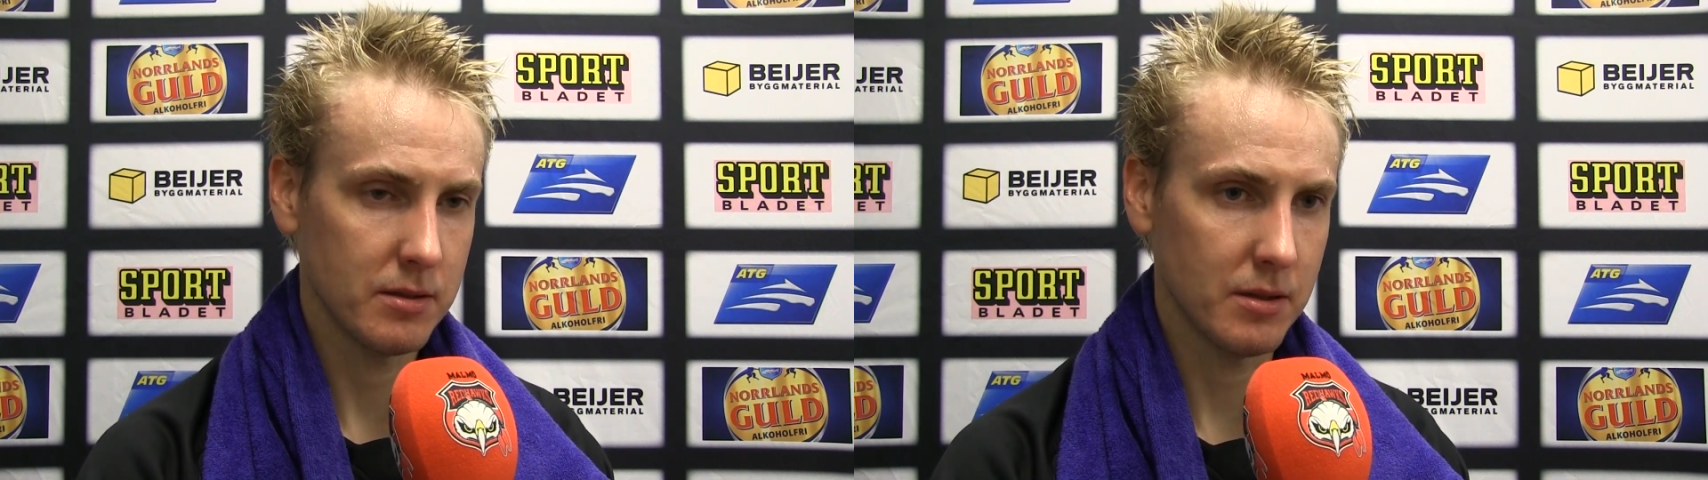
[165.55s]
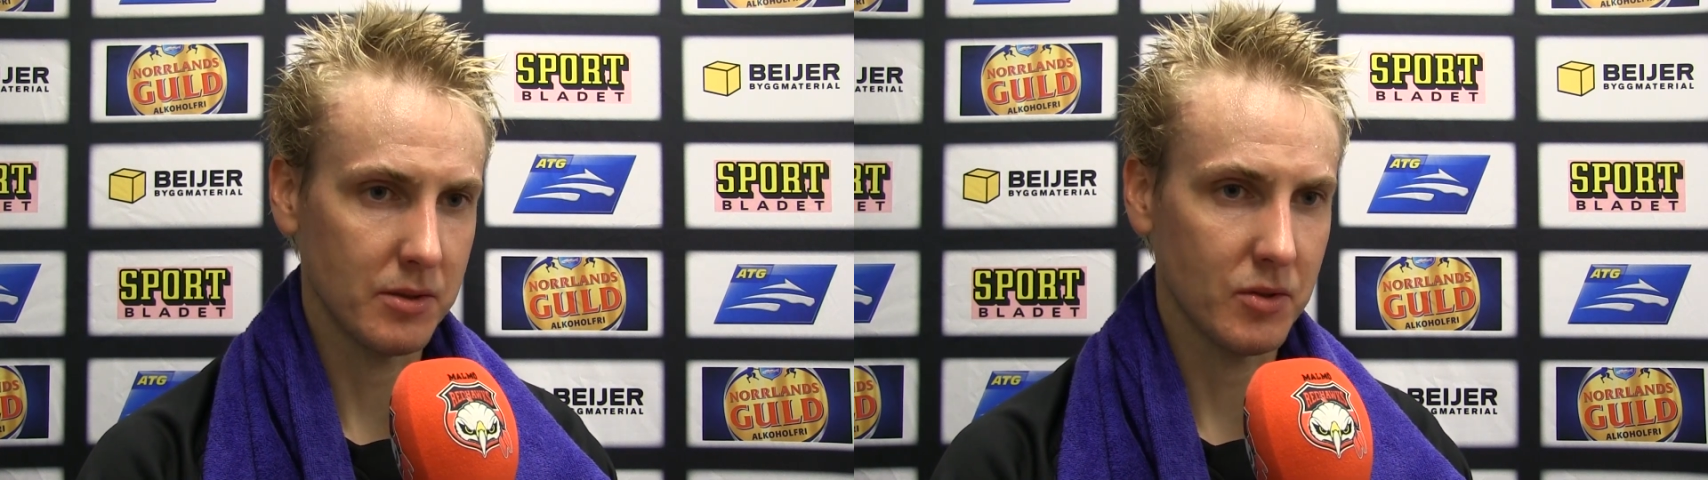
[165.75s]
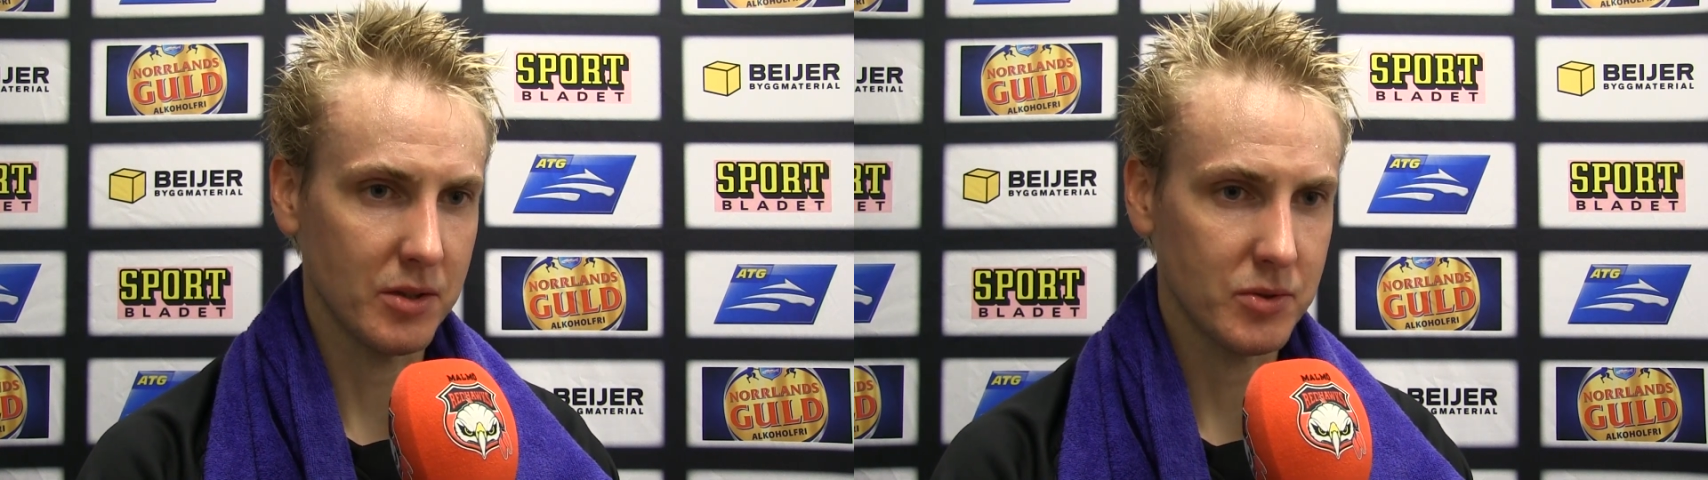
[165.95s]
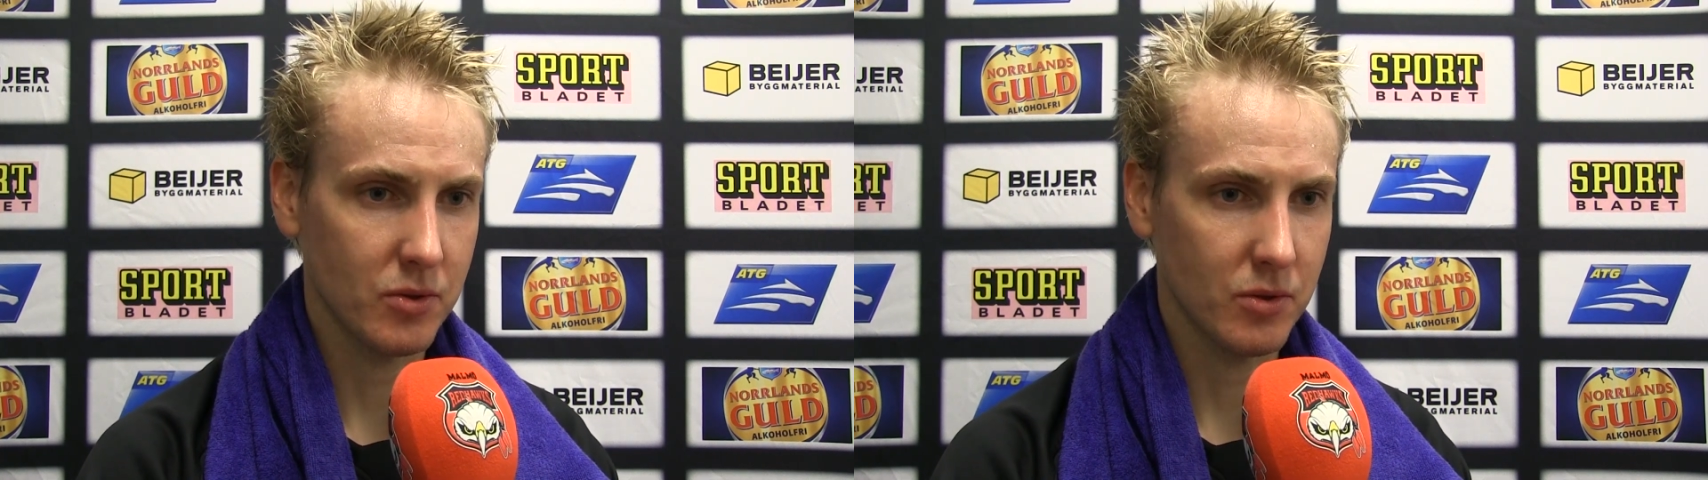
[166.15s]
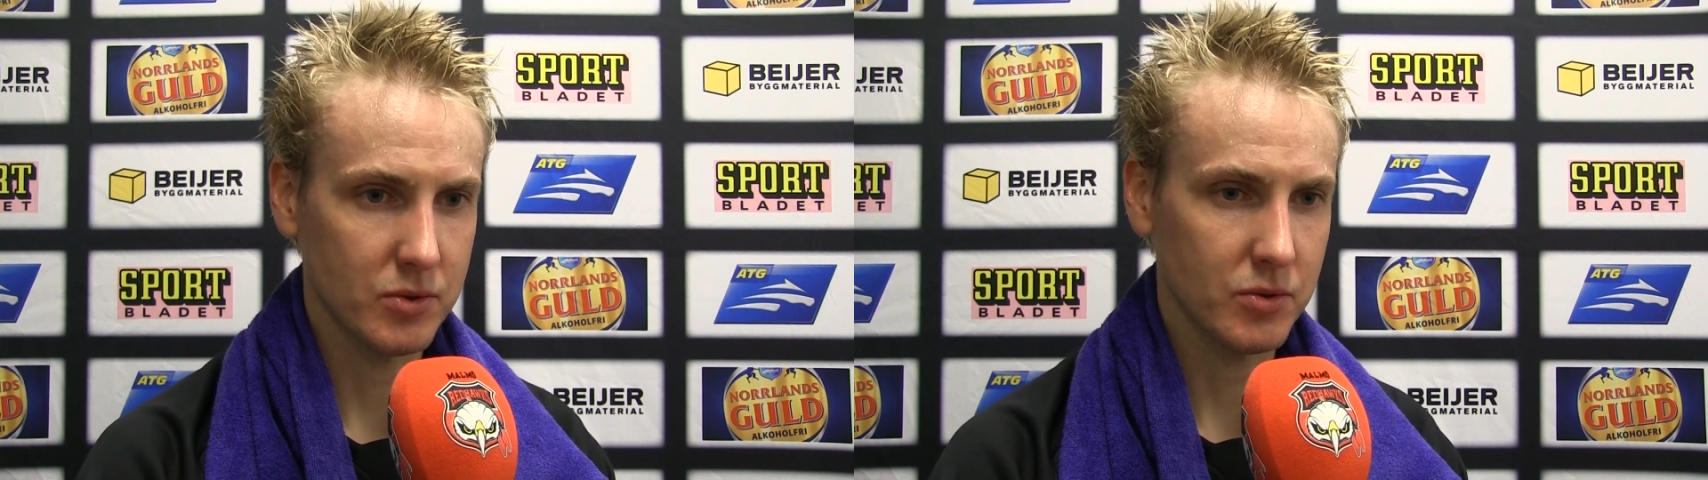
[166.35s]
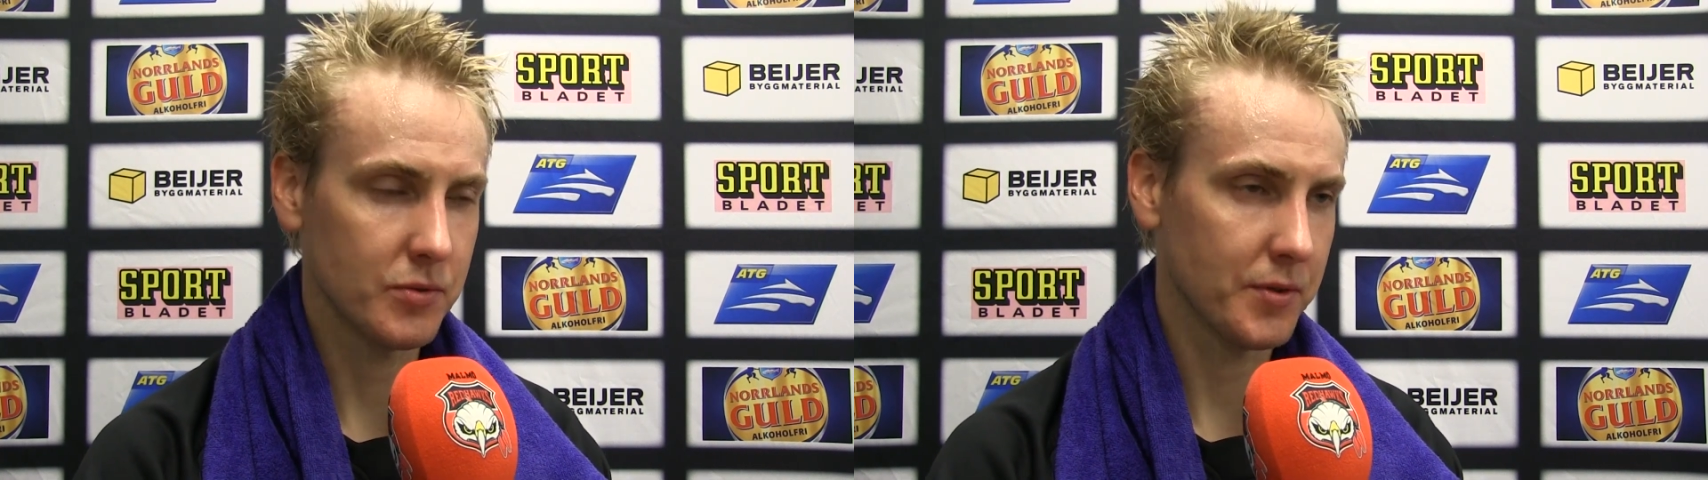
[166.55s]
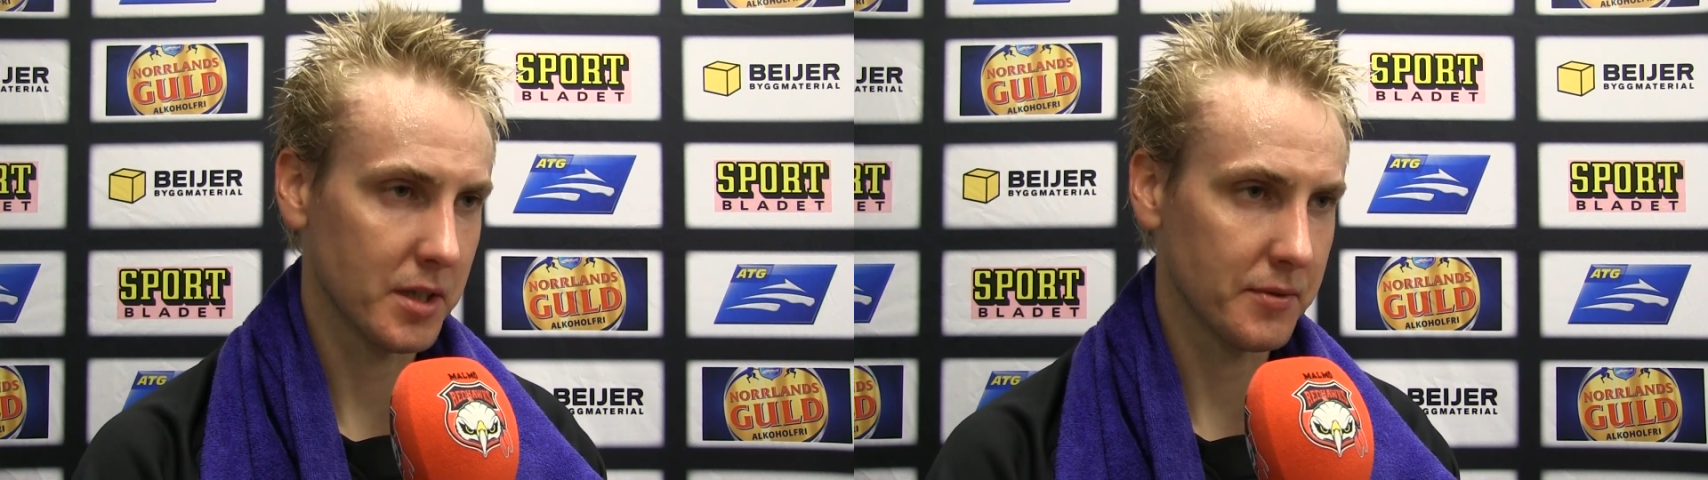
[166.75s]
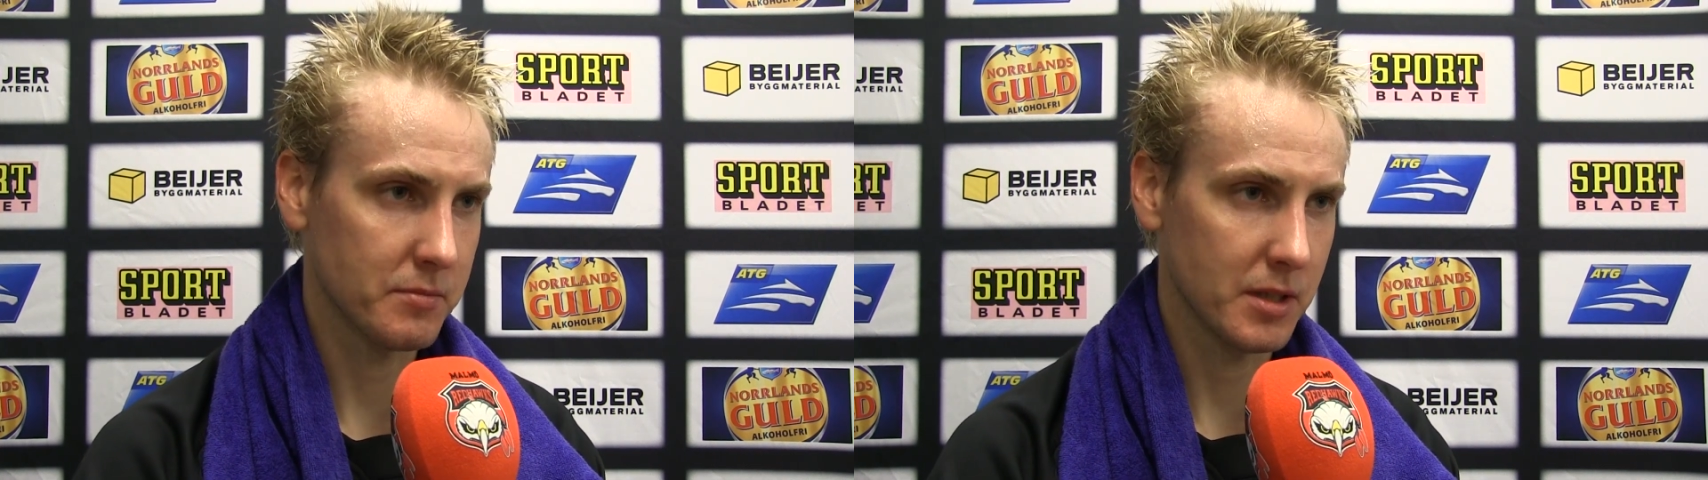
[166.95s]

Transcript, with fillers: not not to go too far from